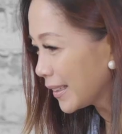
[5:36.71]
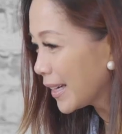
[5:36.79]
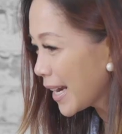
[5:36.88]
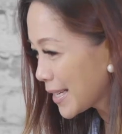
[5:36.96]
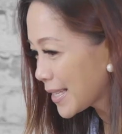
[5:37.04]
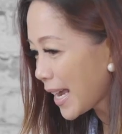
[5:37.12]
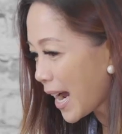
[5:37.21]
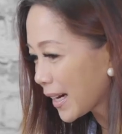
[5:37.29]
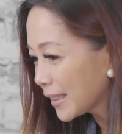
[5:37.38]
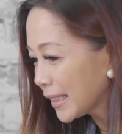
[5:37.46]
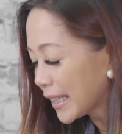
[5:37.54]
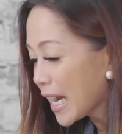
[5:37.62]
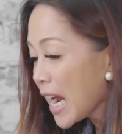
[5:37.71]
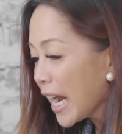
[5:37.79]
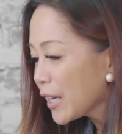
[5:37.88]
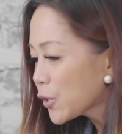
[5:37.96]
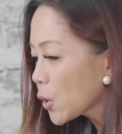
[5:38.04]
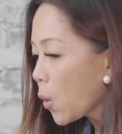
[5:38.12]
Exactly.
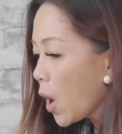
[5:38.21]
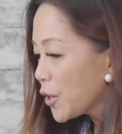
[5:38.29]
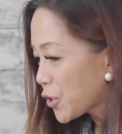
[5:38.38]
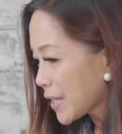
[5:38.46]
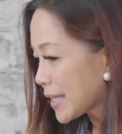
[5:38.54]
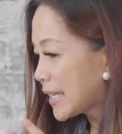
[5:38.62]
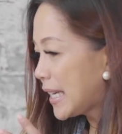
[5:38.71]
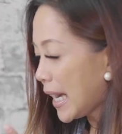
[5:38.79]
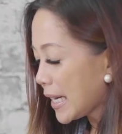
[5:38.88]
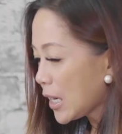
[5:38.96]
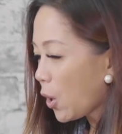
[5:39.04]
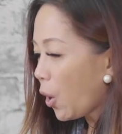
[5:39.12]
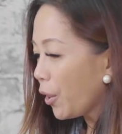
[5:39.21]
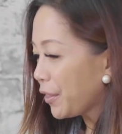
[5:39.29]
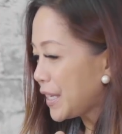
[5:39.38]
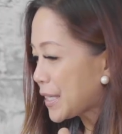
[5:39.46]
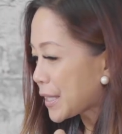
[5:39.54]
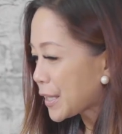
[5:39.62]
And so just getting all
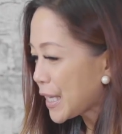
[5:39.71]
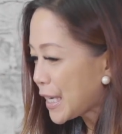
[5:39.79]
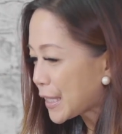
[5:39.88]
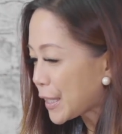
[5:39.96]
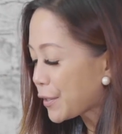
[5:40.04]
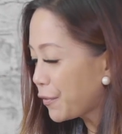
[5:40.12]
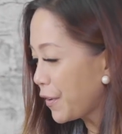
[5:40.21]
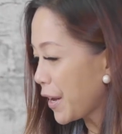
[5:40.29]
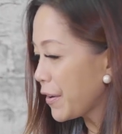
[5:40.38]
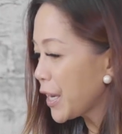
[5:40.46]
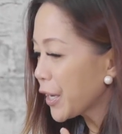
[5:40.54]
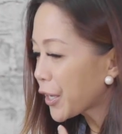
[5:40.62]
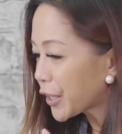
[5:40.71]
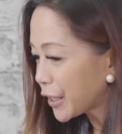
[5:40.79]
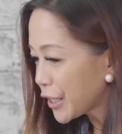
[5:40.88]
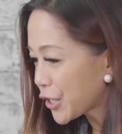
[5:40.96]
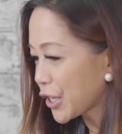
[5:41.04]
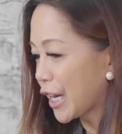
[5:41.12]
these things, it's very
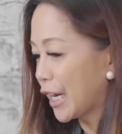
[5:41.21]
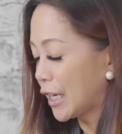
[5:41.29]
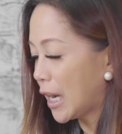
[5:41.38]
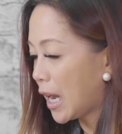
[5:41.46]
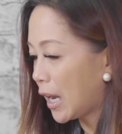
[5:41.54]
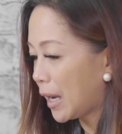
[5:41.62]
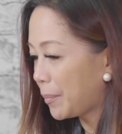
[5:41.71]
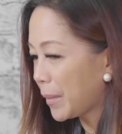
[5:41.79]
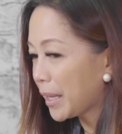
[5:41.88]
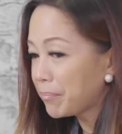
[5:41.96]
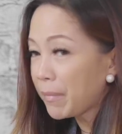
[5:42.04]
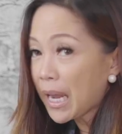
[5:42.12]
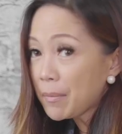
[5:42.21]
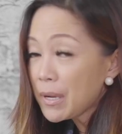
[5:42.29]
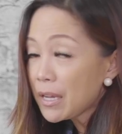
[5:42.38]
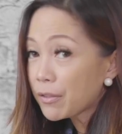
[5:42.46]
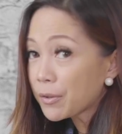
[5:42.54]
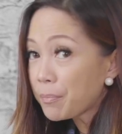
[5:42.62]
encouraging. Um, and
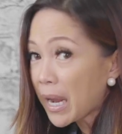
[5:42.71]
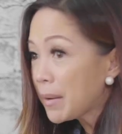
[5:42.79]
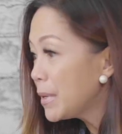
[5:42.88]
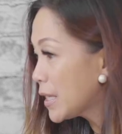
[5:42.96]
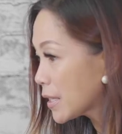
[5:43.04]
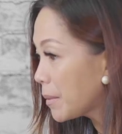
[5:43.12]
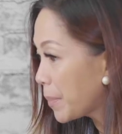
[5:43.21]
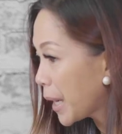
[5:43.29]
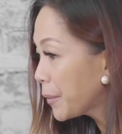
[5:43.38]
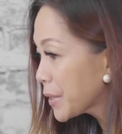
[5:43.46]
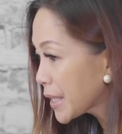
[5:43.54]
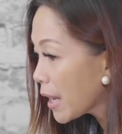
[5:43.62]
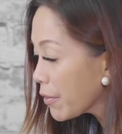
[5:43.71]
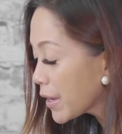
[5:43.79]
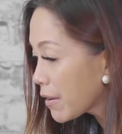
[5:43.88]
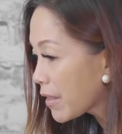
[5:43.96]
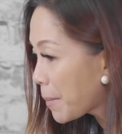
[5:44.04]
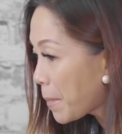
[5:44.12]
maybe there may be some parents out
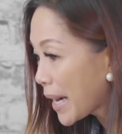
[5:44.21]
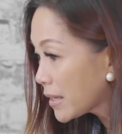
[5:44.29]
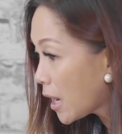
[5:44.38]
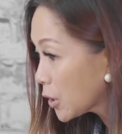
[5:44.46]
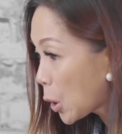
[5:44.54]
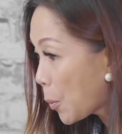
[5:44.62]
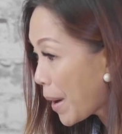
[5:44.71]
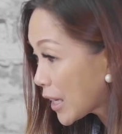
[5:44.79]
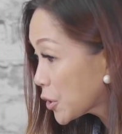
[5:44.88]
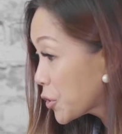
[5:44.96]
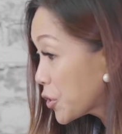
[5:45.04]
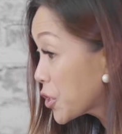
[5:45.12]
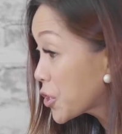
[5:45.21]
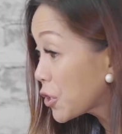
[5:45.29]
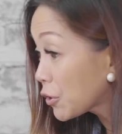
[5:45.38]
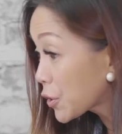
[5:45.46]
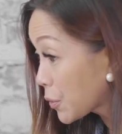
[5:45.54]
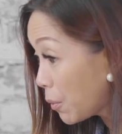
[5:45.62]
there that might not go back to
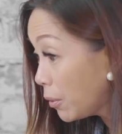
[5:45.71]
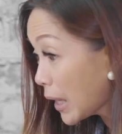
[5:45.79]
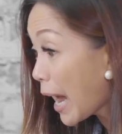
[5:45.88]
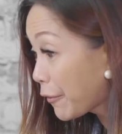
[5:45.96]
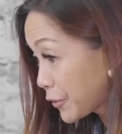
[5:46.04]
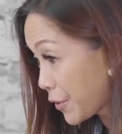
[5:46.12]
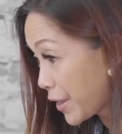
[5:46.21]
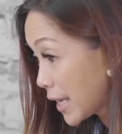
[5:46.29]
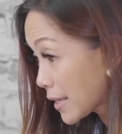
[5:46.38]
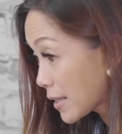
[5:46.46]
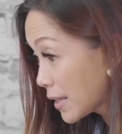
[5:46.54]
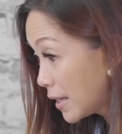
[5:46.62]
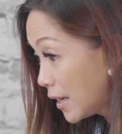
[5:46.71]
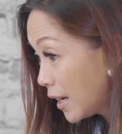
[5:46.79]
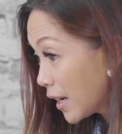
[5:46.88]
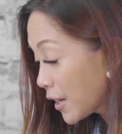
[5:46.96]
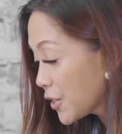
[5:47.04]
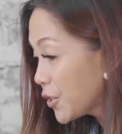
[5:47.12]
traditional school after this
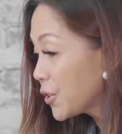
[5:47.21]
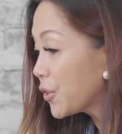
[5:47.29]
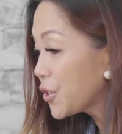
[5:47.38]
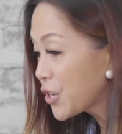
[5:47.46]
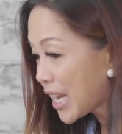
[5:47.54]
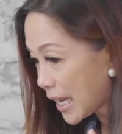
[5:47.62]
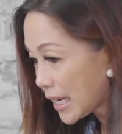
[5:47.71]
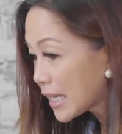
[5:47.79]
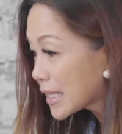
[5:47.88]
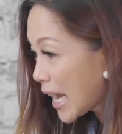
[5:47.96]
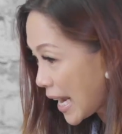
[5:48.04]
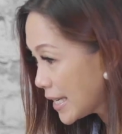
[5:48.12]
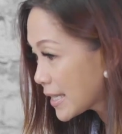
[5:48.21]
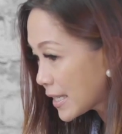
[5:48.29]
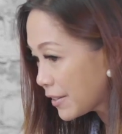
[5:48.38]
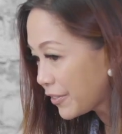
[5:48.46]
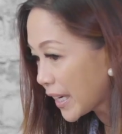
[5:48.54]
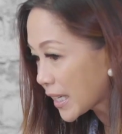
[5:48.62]
because you know you're getting a taste
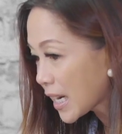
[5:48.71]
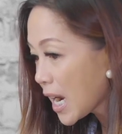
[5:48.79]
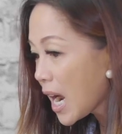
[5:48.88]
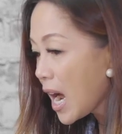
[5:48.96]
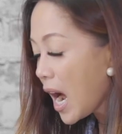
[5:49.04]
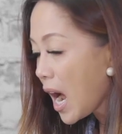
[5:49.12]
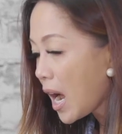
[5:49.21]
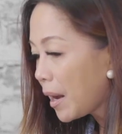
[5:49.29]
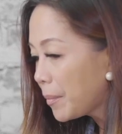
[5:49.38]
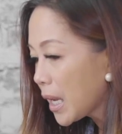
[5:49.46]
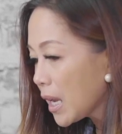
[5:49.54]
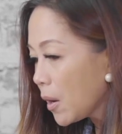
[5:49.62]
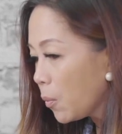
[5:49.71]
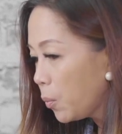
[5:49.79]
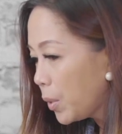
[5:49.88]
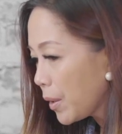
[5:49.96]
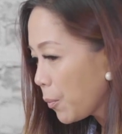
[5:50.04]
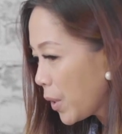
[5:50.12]
of it. Um,
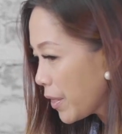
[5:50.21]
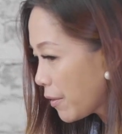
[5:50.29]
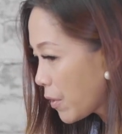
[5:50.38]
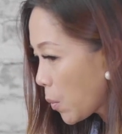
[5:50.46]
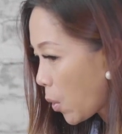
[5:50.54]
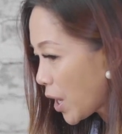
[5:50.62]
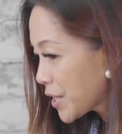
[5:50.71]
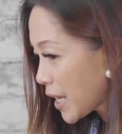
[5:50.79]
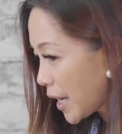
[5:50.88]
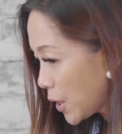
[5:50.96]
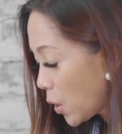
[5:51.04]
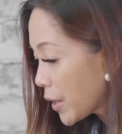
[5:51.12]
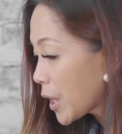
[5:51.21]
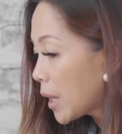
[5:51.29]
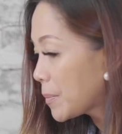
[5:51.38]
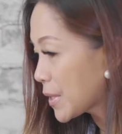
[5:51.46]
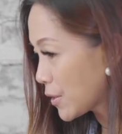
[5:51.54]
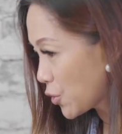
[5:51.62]
with, with, the rewards, I know it
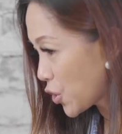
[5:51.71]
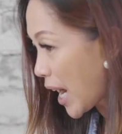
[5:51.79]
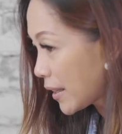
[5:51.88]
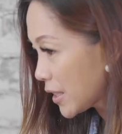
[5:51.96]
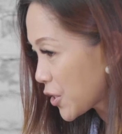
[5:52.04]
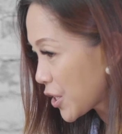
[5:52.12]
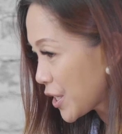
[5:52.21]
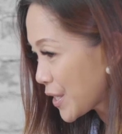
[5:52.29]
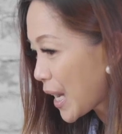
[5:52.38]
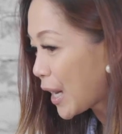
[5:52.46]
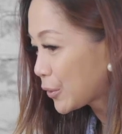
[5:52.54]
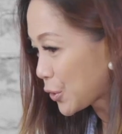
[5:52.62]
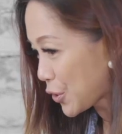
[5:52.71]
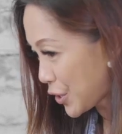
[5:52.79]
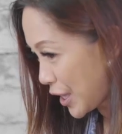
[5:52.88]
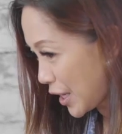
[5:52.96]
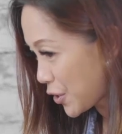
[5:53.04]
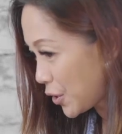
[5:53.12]
comes challenges, how to
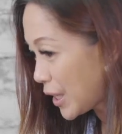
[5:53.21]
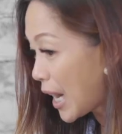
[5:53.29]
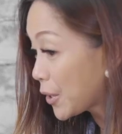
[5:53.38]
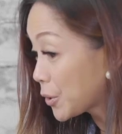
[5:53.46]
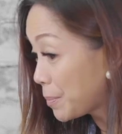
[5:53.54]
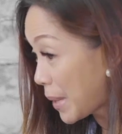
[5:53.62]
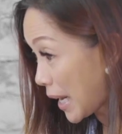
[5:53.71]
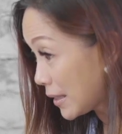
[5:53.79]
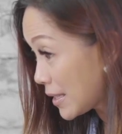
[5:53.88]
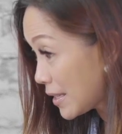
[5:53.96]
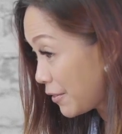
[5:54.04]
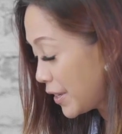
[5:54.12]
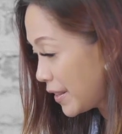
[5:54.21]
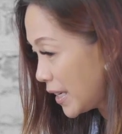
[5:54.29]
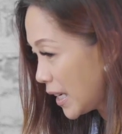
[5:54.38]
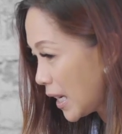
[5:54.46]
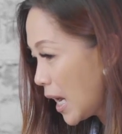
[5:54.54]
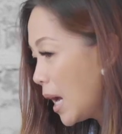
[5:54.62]
schedule, how to balance
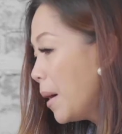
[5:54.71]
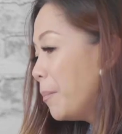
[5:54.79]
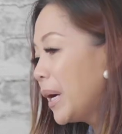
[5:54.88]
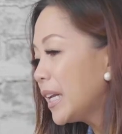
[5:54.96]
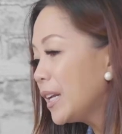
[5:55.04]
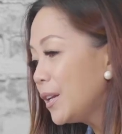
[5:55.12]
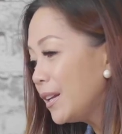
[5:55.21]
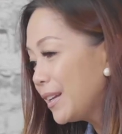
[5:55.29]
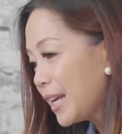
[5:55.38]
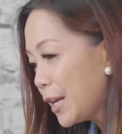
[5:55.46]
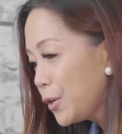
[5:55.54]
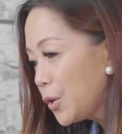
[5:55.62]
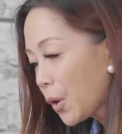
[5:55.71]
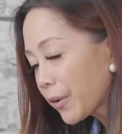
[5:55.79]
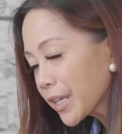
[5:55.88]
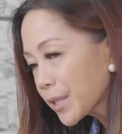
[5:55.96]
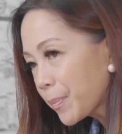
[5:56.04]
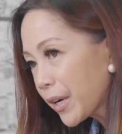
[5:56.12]
everything. But in, in your
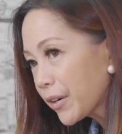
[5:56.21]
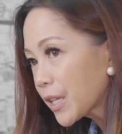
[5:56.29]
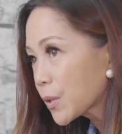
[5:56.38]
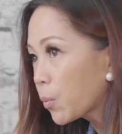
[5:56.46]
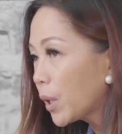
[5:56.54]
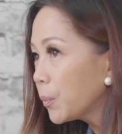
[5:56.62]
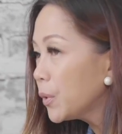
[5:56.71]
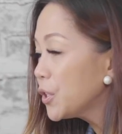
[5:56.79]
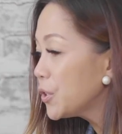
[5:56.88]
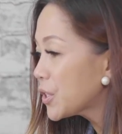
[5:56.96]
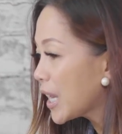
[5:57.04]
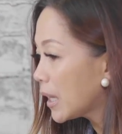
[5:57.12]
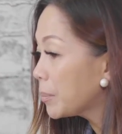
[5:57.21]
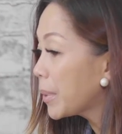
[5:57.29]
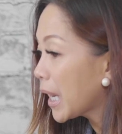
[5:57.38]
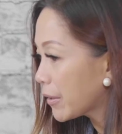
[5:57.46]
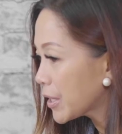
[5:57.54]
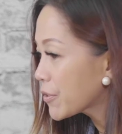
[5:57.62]
experience, what would you tell
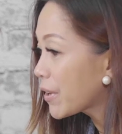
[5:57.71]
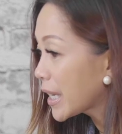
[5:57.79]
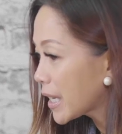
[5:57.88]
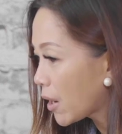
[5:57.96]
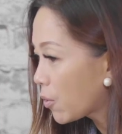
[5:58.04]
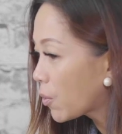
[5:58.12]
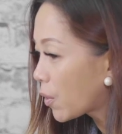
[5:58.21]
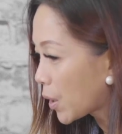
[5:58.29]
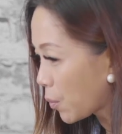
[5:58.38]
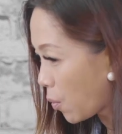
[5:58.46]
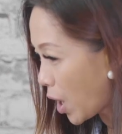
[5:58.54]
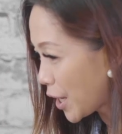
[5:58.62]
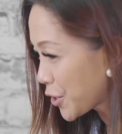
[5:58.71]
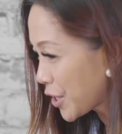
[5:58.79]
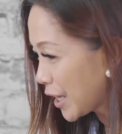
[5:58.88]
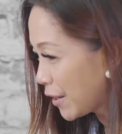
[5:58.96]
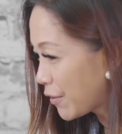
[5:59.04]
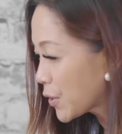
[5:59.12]
parents right now who are
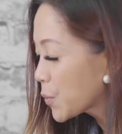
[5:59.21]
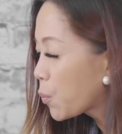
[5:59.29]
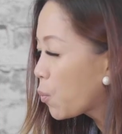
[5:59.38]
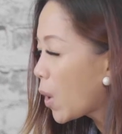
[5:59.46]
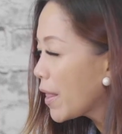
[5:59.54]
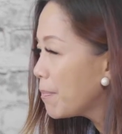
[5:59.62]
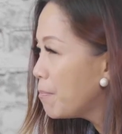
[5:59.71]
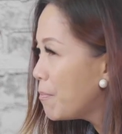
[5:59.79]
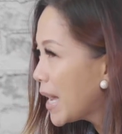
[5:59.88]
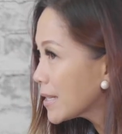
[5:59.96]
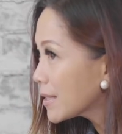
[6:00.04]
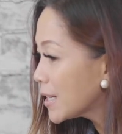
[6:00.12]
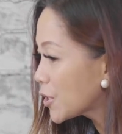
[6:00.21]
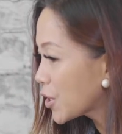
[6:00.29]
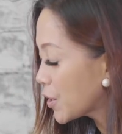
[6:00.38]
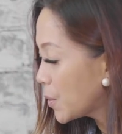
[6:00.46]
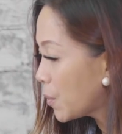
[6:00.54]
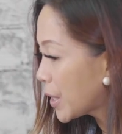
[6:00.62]
watching? If there's one message
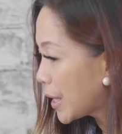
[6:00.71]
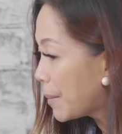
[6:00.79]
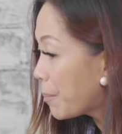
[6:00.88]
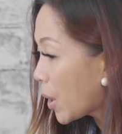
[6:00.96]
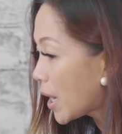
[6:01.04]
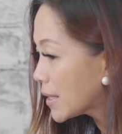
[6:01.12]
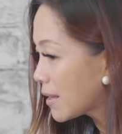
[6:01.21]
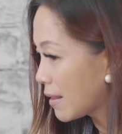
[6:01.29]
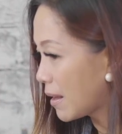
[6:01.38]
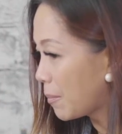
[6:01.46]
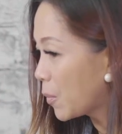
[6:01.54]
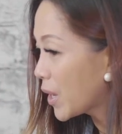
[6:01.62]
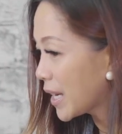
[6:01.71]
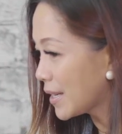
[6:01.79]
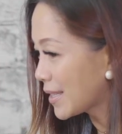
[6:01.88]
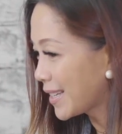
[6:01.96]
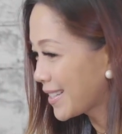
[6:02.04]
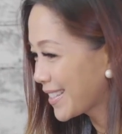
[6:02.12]
that you want to impart to them, what
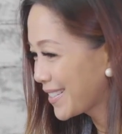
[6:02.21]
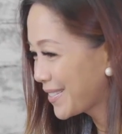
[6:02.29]
is it?